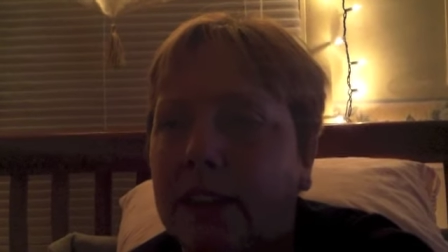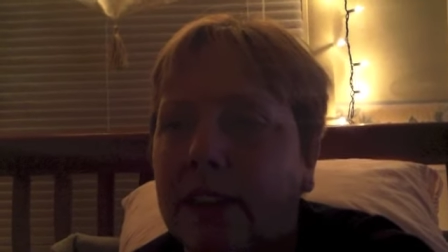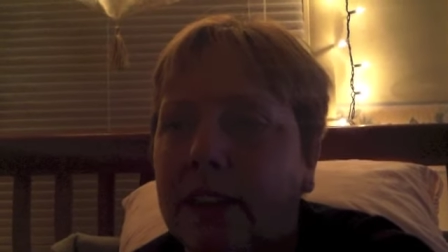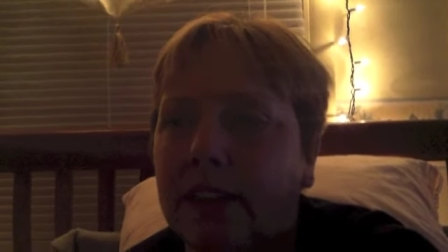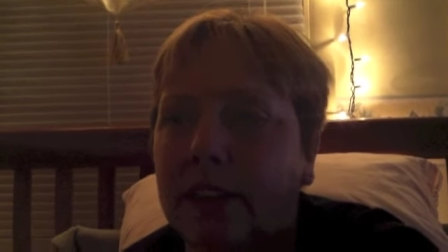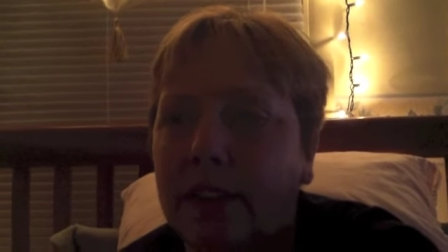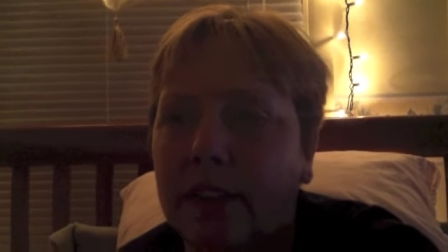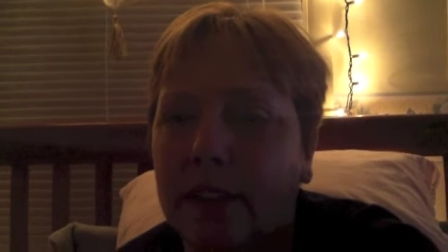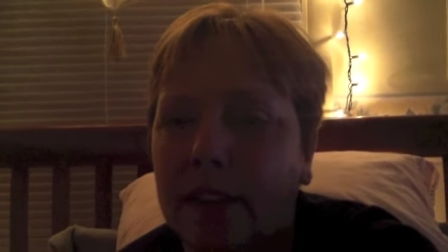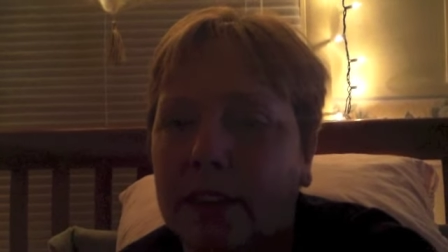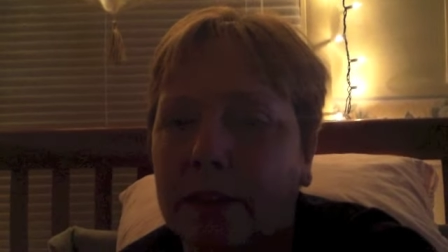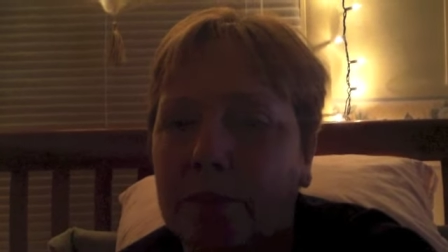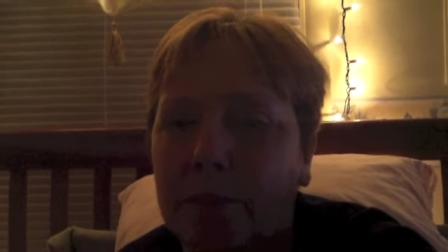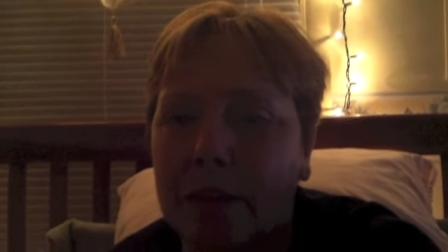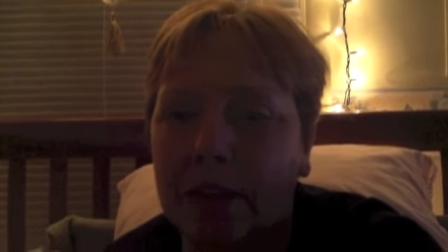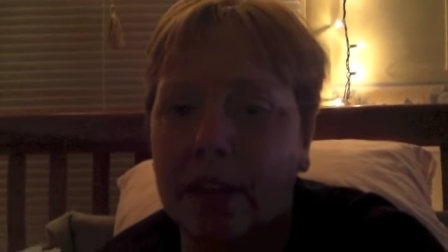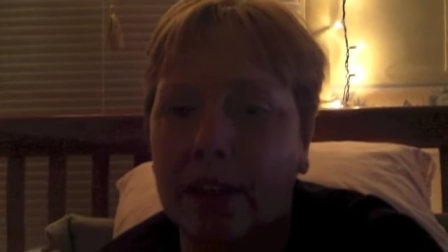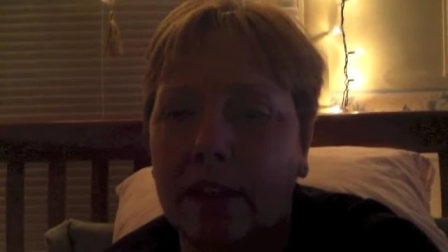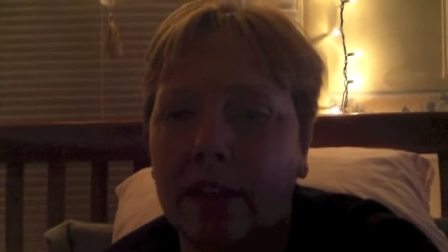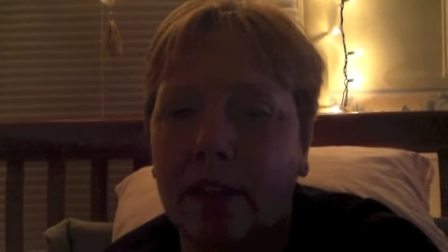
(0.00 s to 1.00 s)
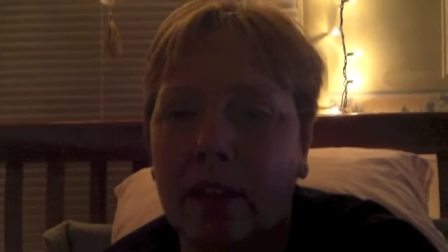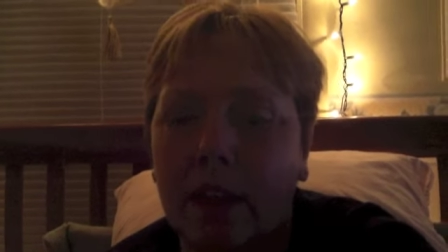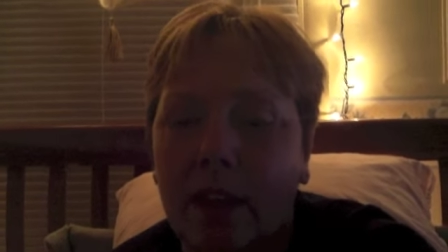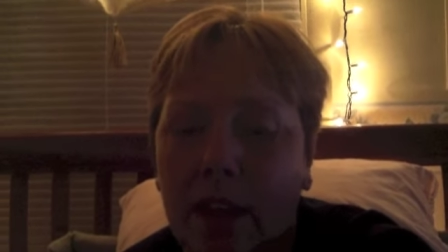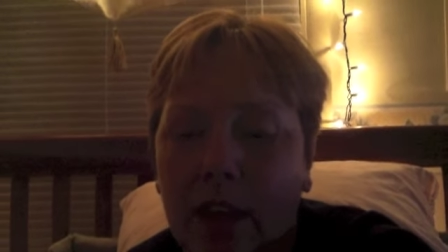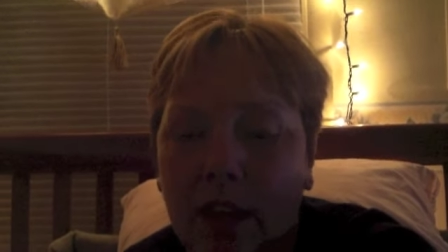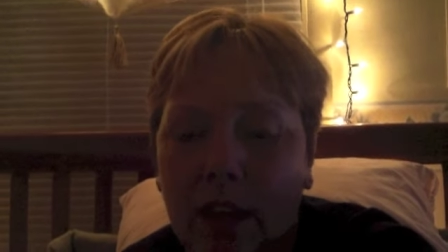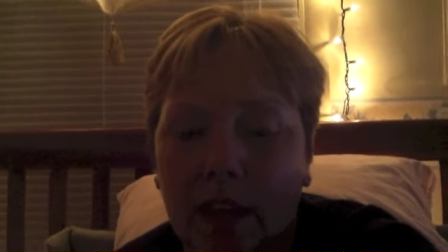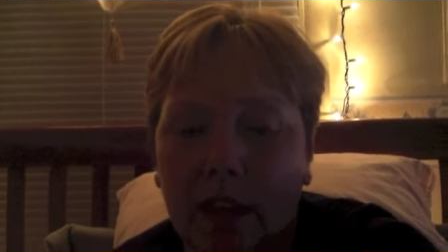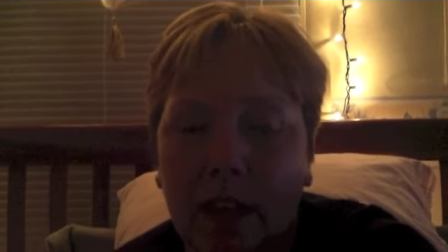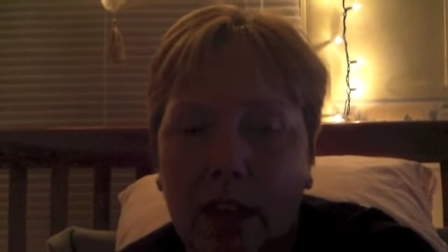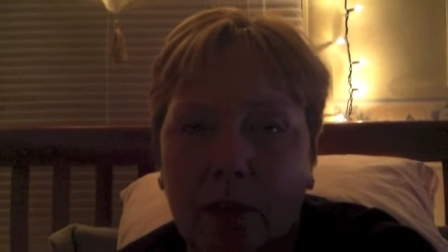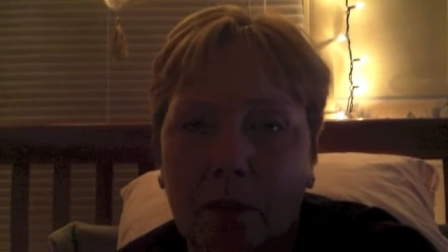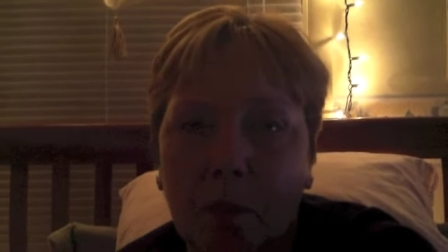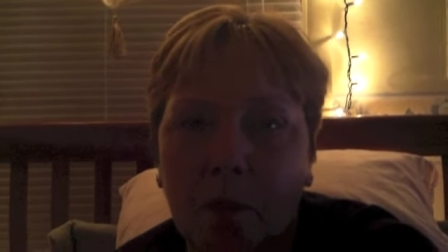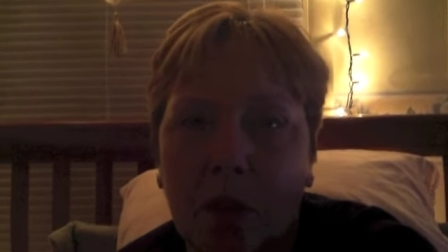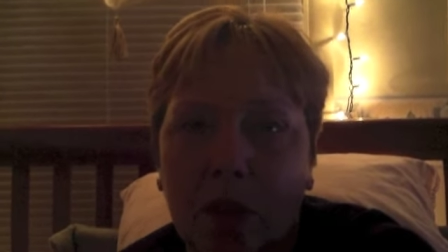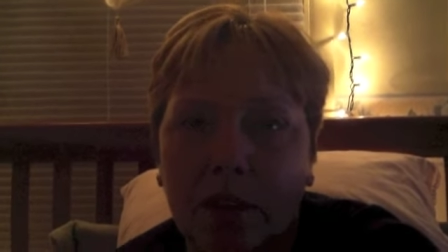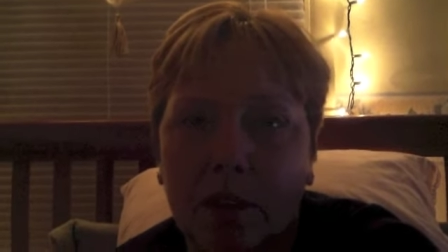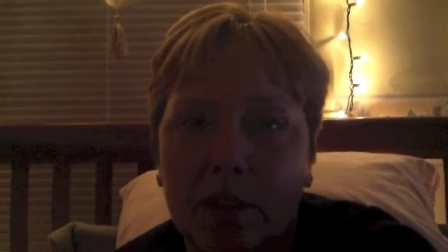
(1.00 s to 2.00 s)
that he has been
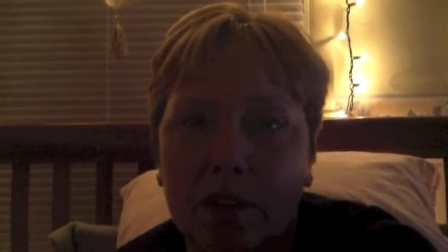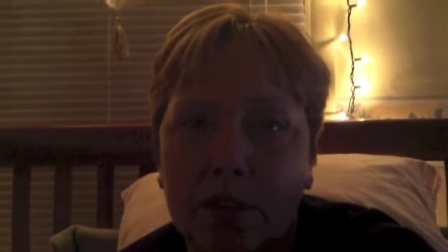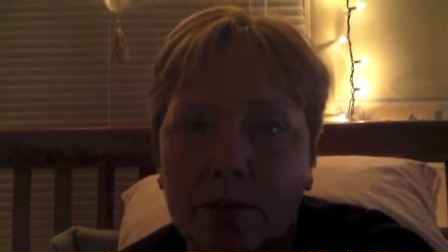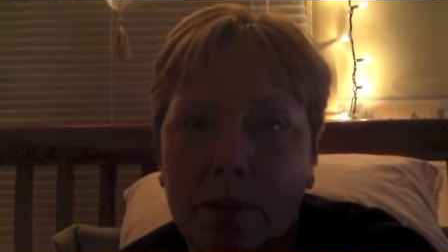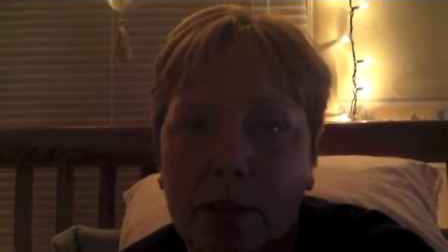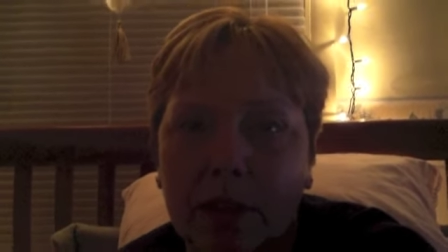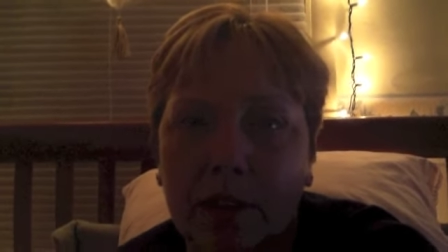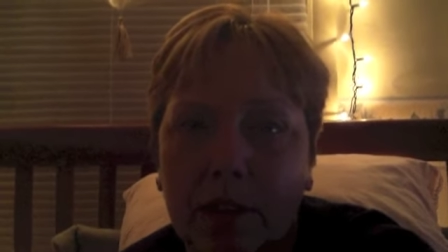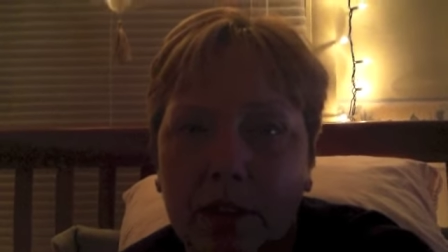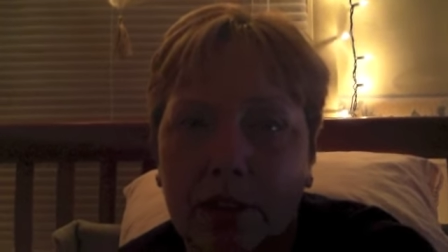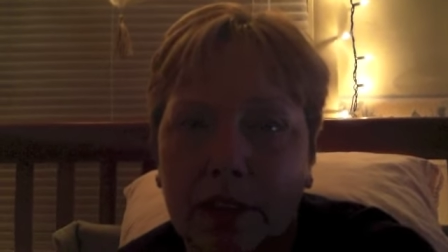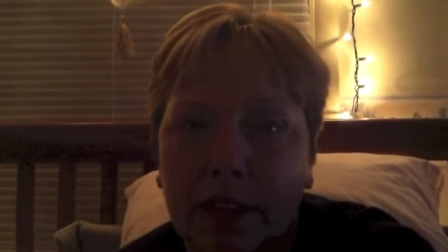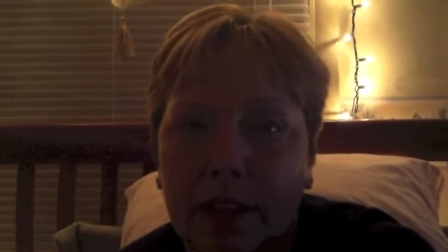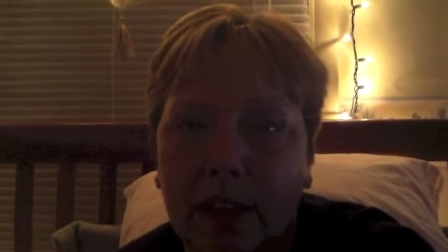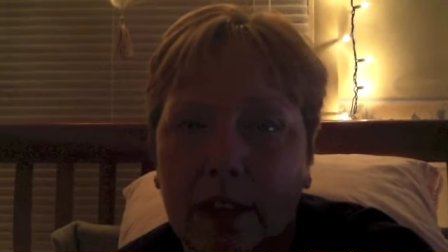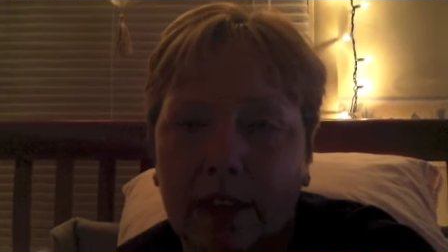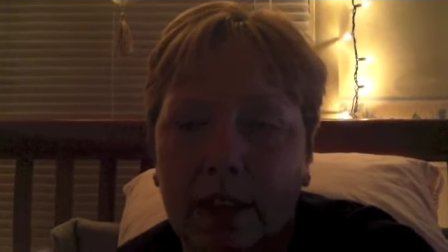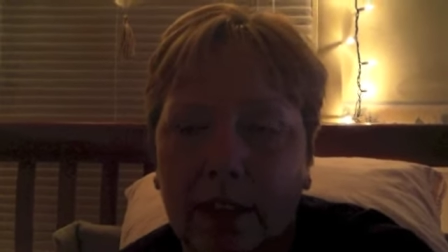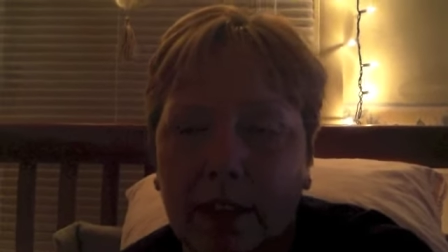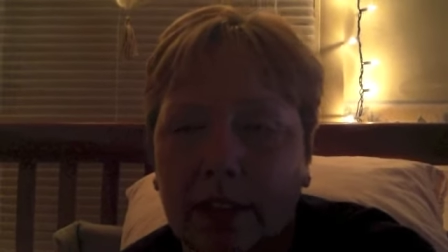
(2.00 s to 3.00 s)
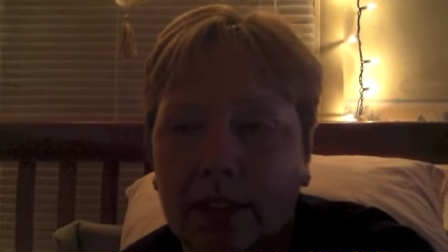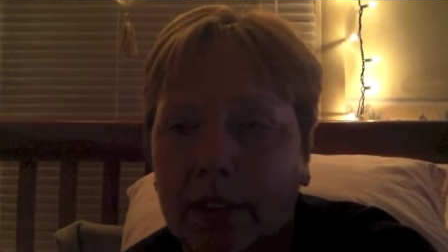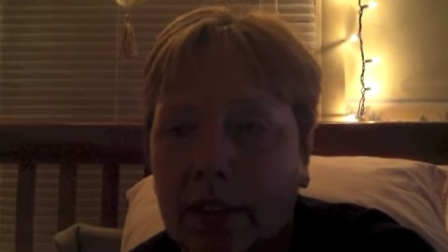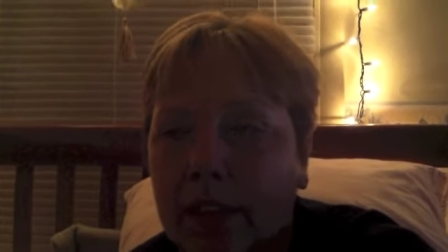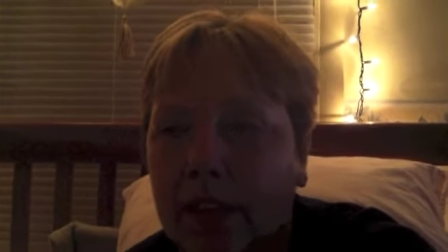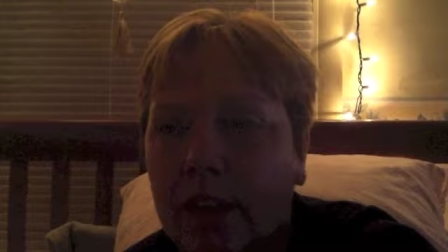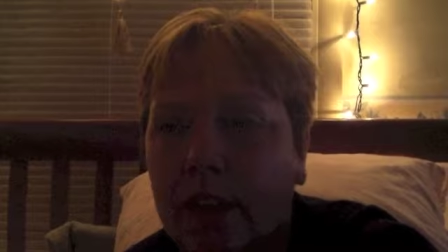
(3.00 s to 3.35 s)
in one hospital or another,